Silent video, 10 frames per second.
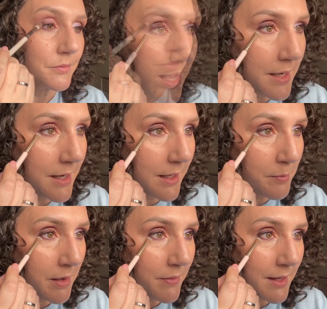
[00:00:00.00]
and a little
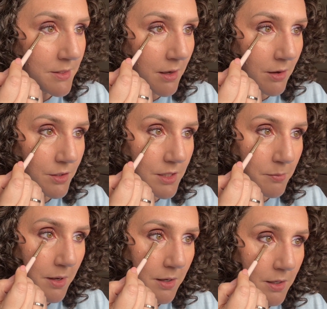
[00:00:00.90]
bit of that dark
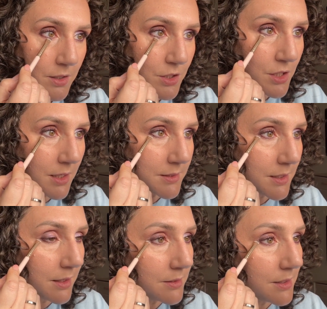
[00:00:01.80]
shimmer just
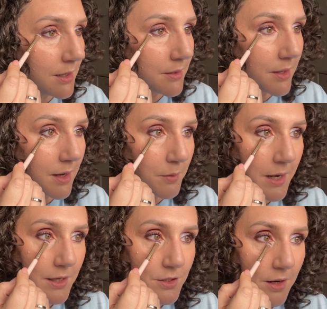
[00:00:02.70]
under the lower
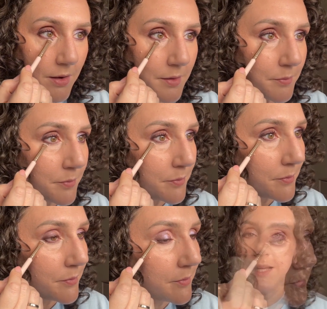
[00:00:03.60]
lash line.
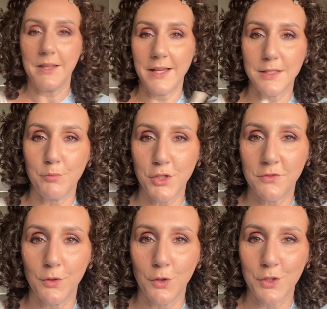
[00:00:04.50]
And that is a
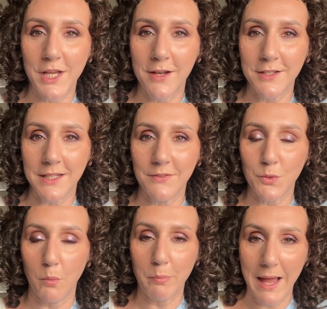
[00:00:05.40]
beautiful alternative to
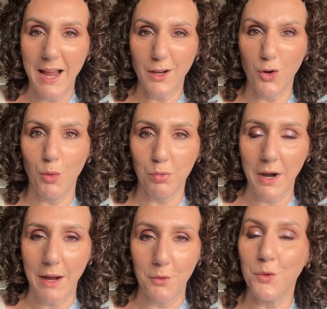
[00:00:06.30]
a black or
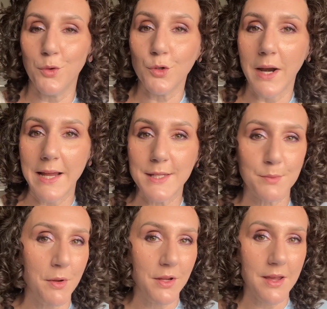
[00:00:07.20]
brown or grey
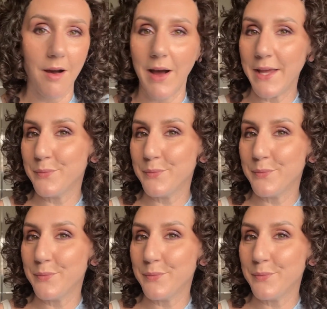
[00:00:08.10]
smoky eye.